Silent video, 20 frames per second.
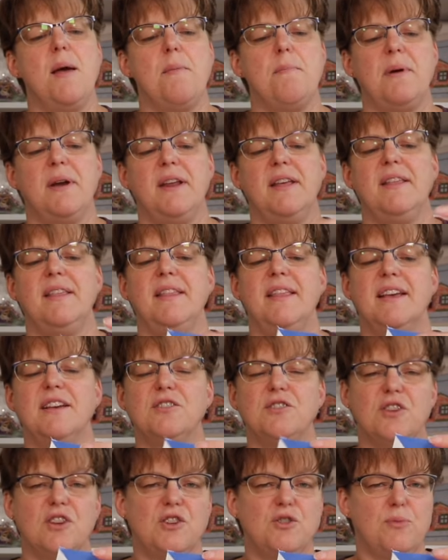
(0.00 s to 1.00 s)
but in
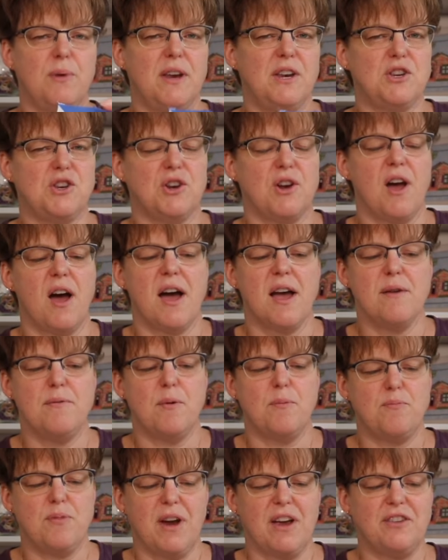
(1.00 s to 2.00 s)
this situation I
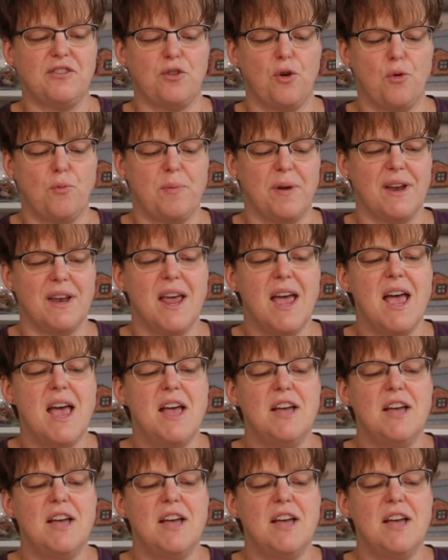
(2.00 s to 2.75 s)
would press open